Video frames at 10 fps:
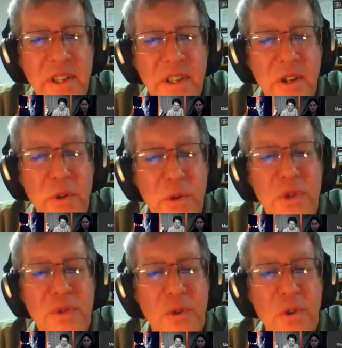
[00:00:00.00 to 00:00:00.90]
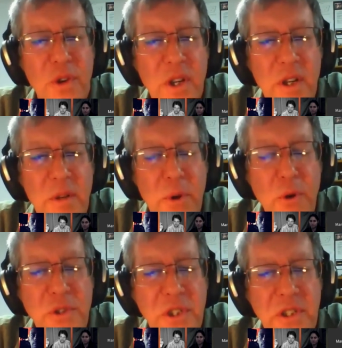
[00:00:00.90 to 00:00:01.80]
useful
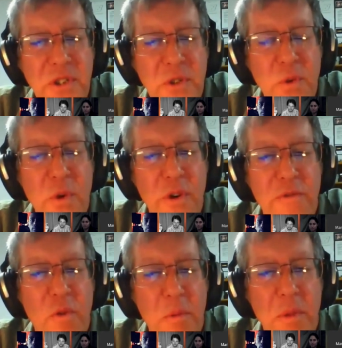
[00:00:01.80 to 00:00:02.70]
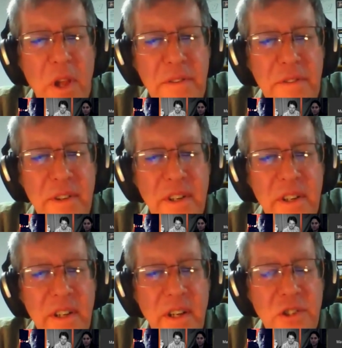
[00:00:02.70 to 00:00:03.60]
proteins in order to form life.
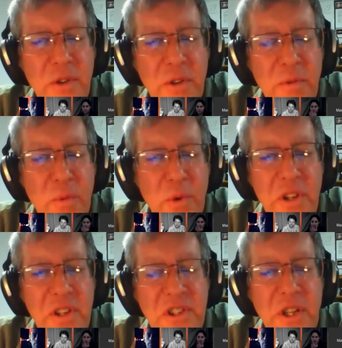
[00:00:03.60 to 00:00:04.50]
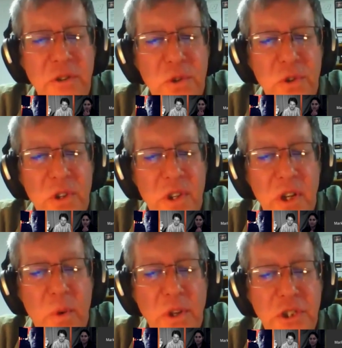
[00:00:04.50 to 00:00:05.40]
And so, really, the
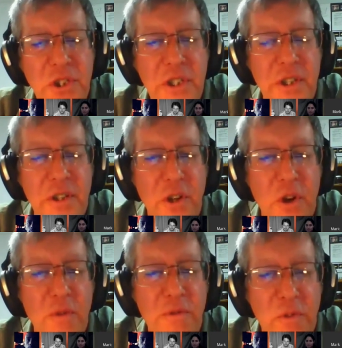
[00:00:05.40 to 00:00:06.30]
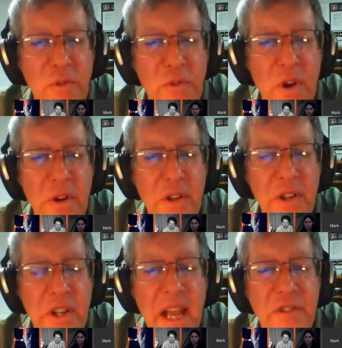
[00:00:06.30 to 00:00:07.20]
central question here to go forward
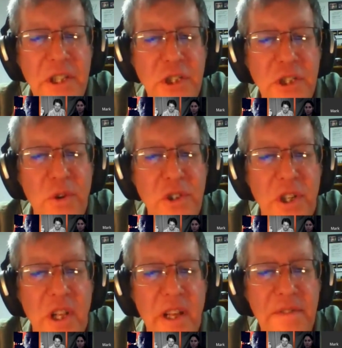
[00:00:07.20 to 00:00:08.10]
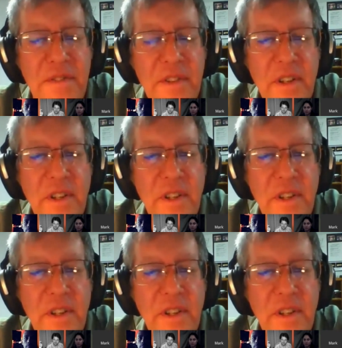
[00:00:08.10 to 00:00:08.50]
on the cavitation original life